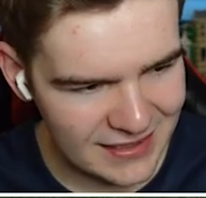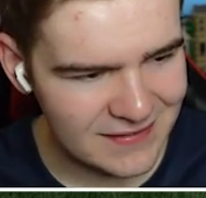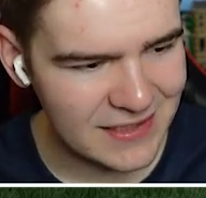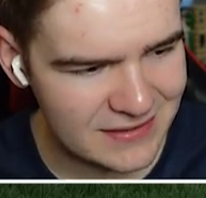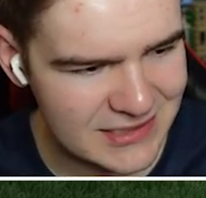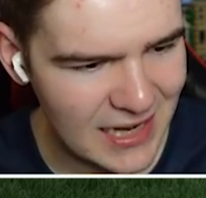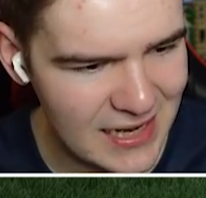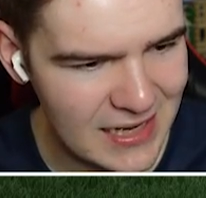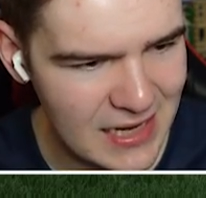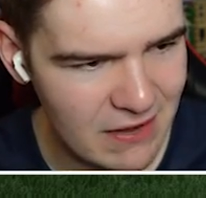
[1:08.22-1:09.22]
in the entire
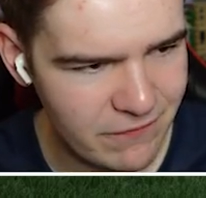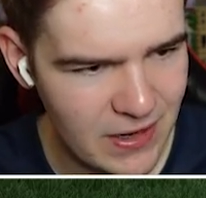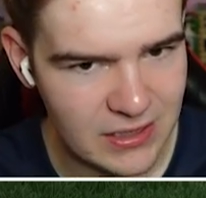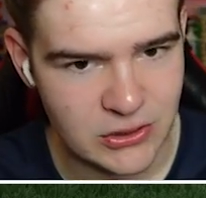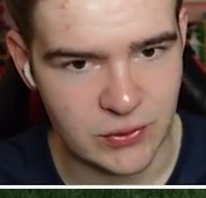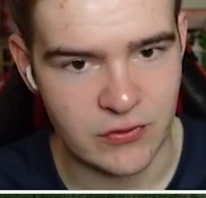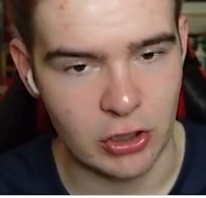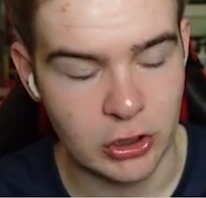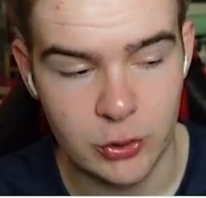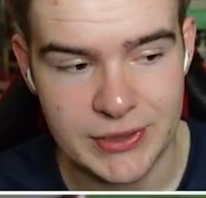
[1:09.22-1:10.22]
EFL, as we've
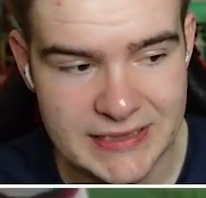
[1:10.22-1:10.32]
got Louis